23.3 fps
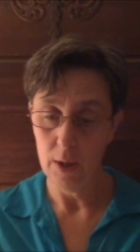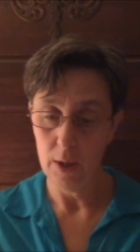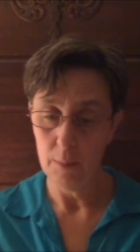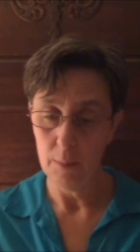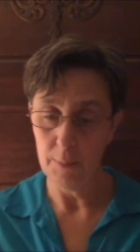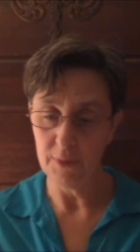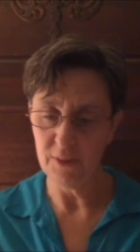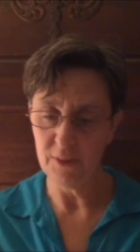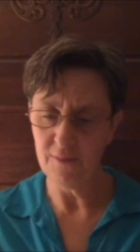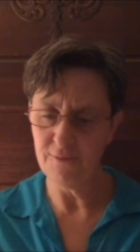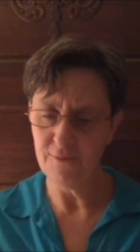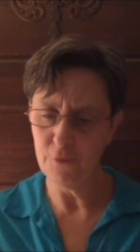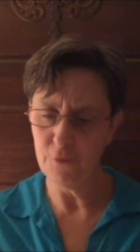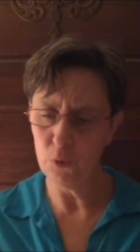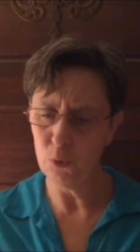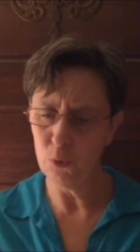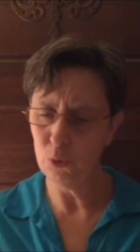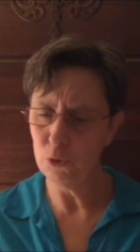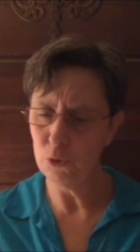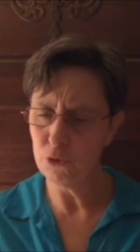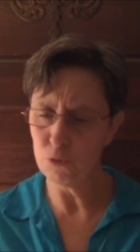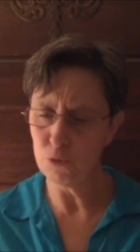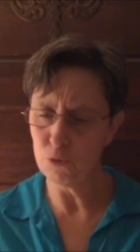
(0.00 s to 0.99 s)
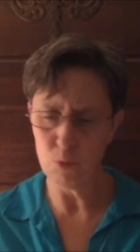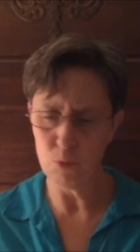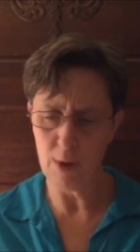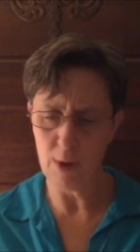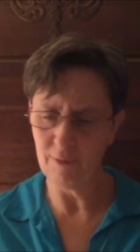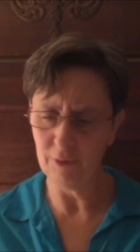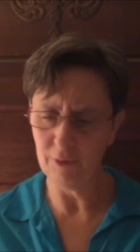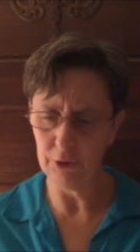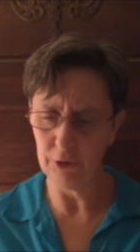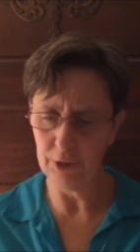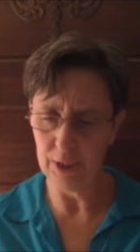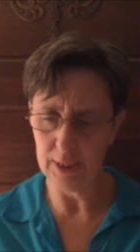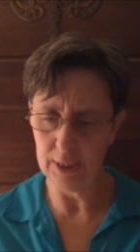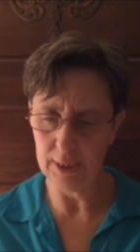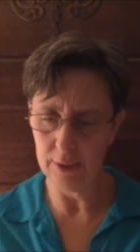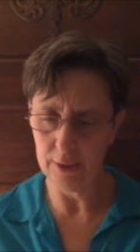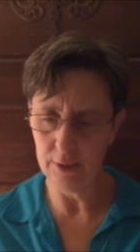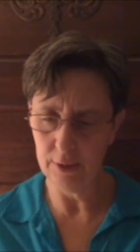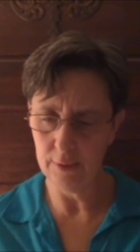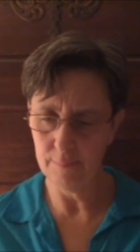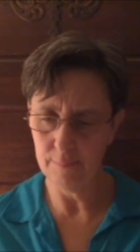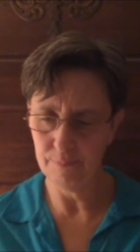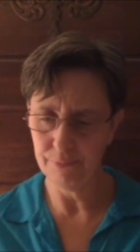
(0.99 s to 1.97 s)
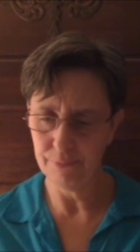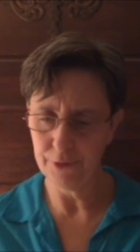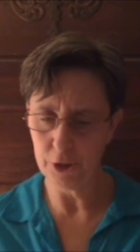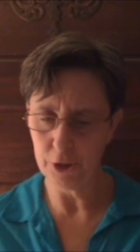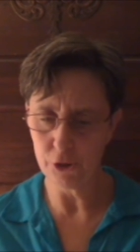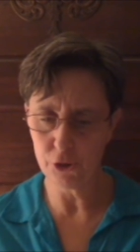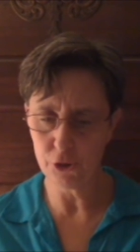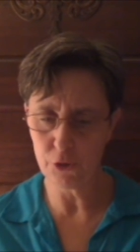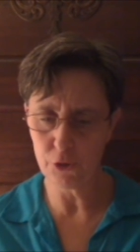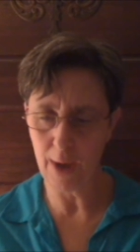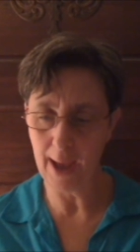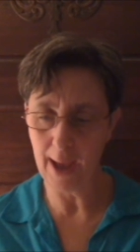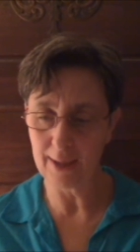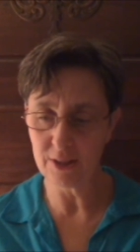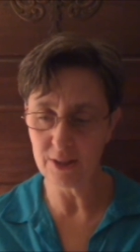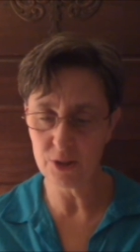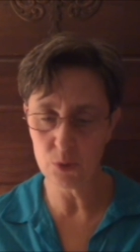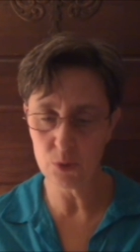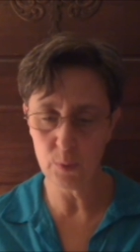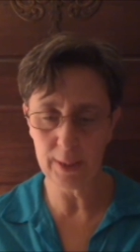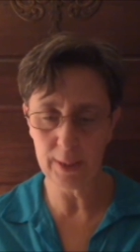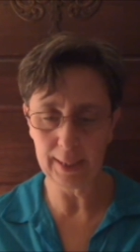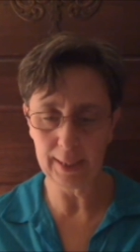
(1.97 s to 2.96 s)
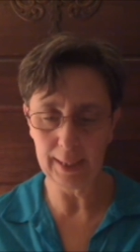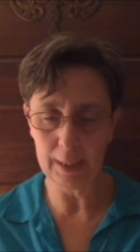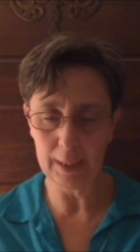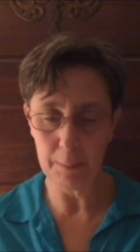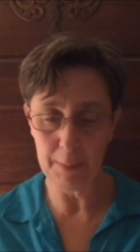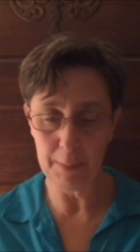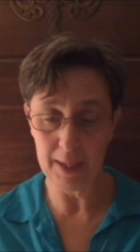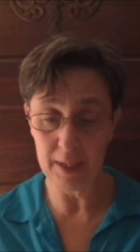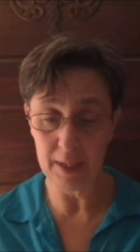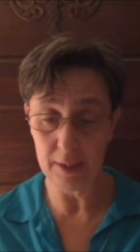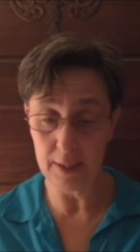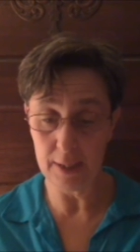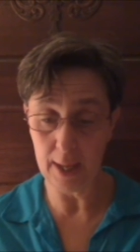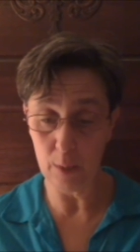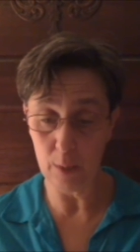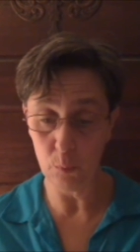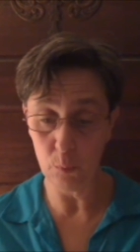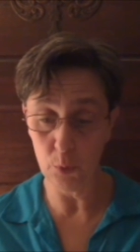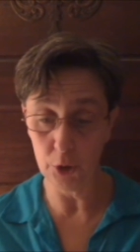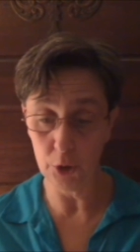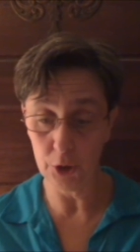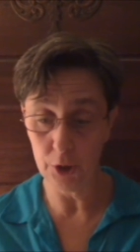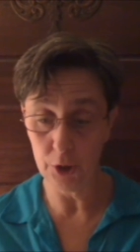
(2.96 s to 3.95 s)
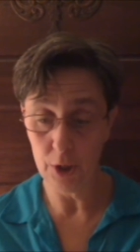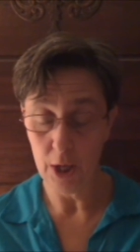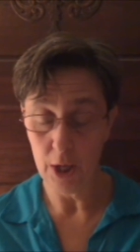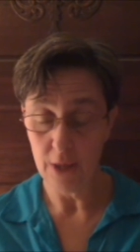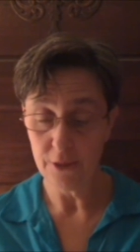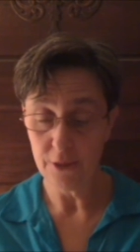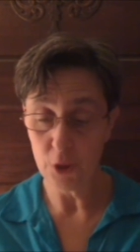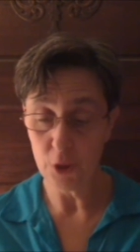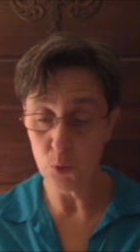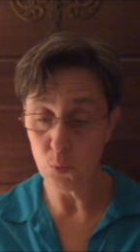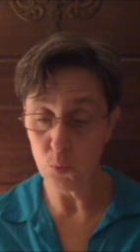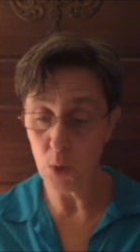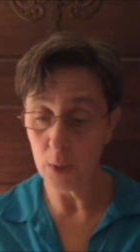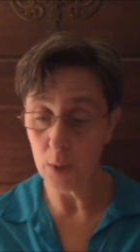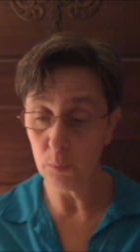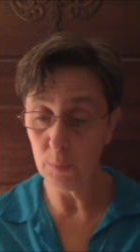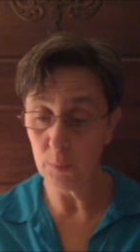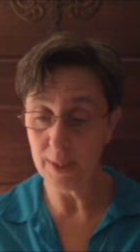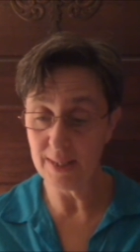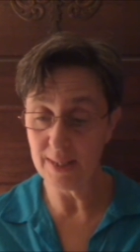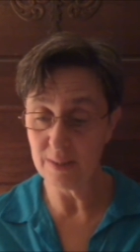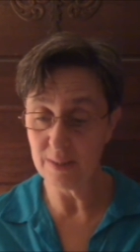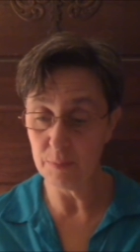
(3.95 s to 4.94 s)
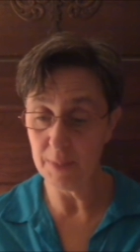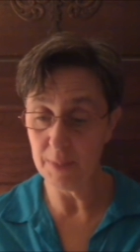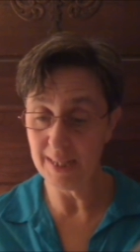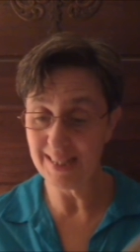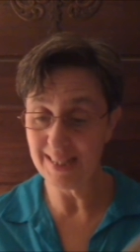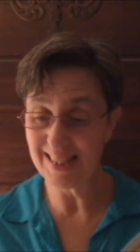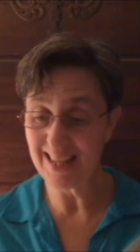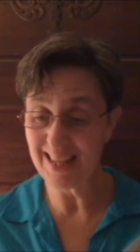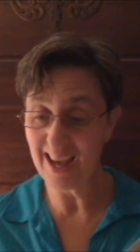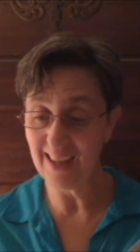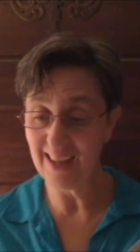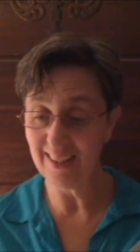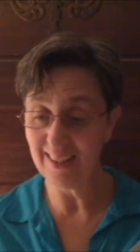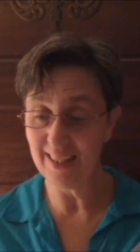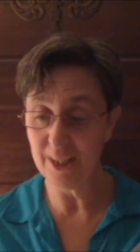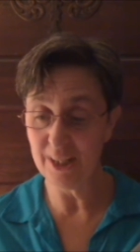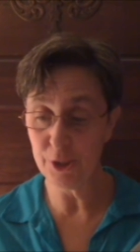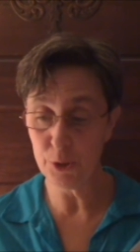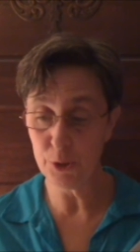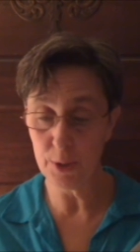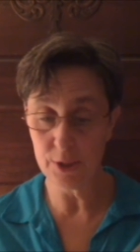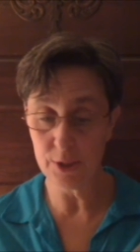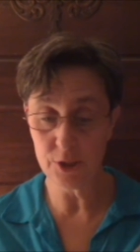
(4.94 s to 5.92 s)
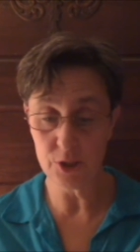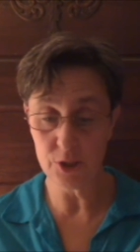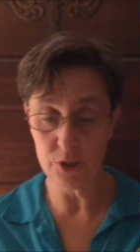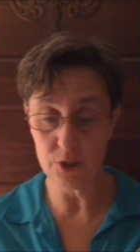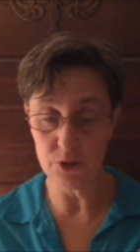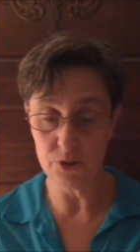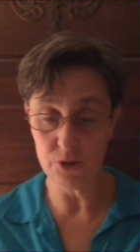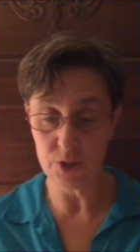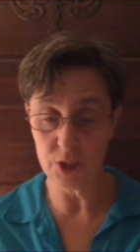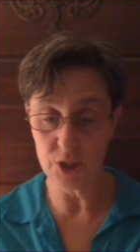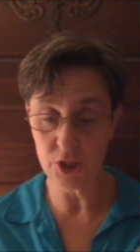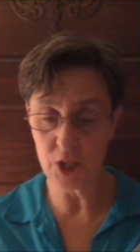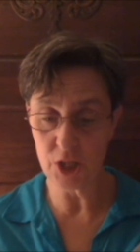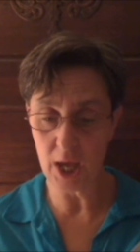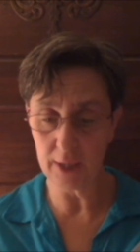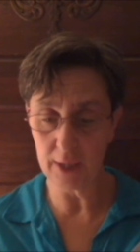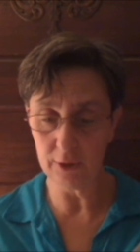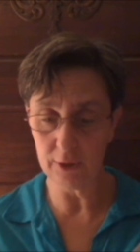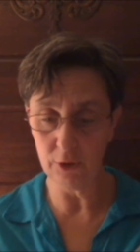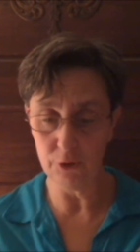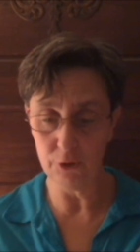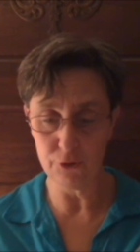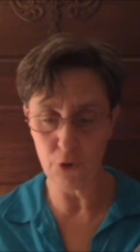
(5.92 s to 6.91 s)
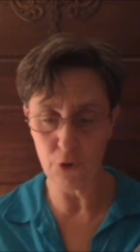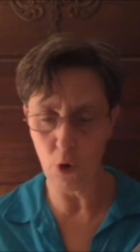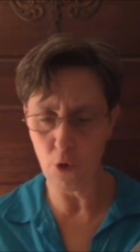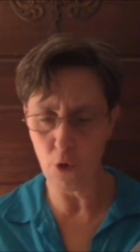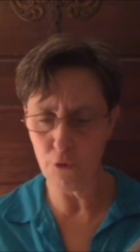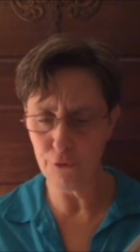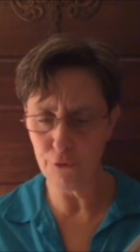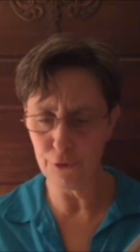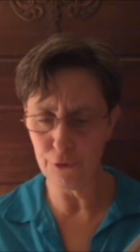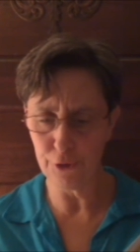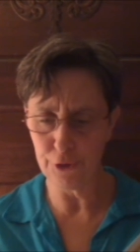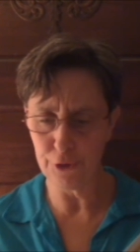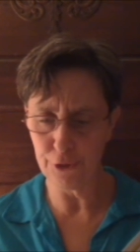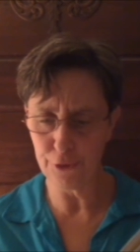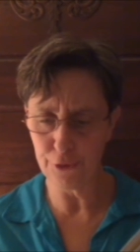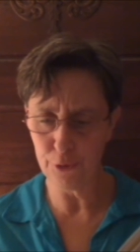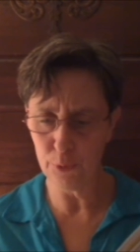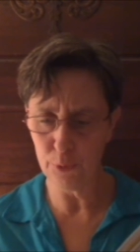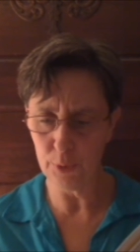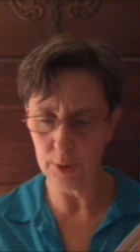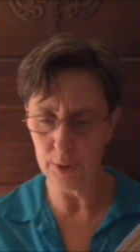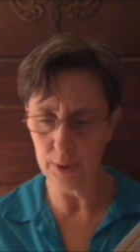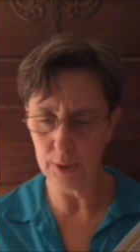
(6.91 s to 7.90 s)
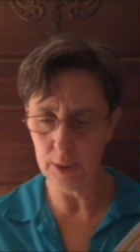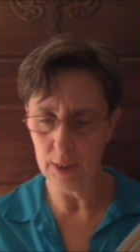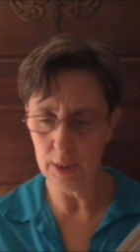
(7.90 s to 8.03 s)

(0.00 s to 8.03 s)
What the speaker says: But the voles reveled in it. Their tracks quickly made a network. Their runways made tiny trenches and tunnels over and through it.